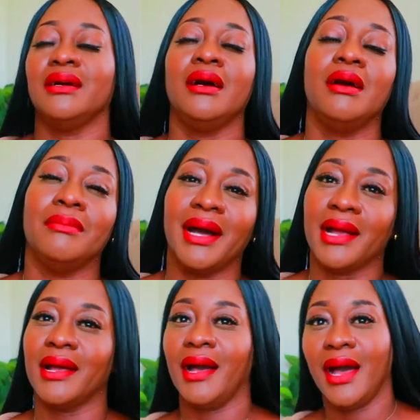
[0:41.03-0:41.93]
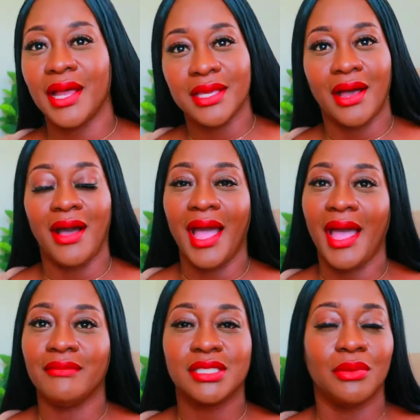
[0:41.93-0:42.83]
Oh my God, y'all. I
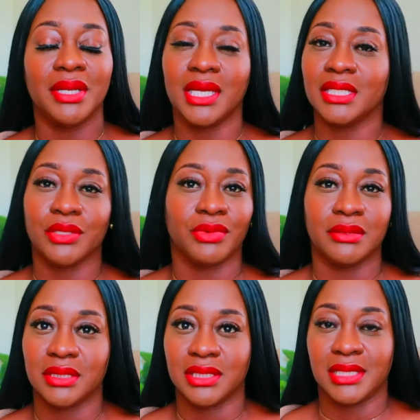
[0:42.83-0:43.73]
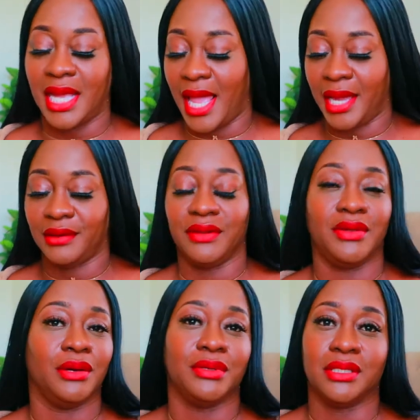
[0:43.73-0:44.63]
have so many interruptions today. I don't
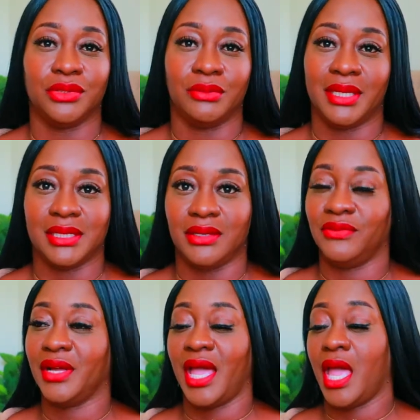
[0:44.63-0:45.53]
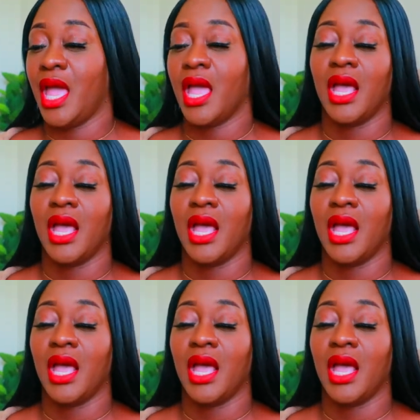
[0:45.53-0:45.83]
even know what to do with myself, okay?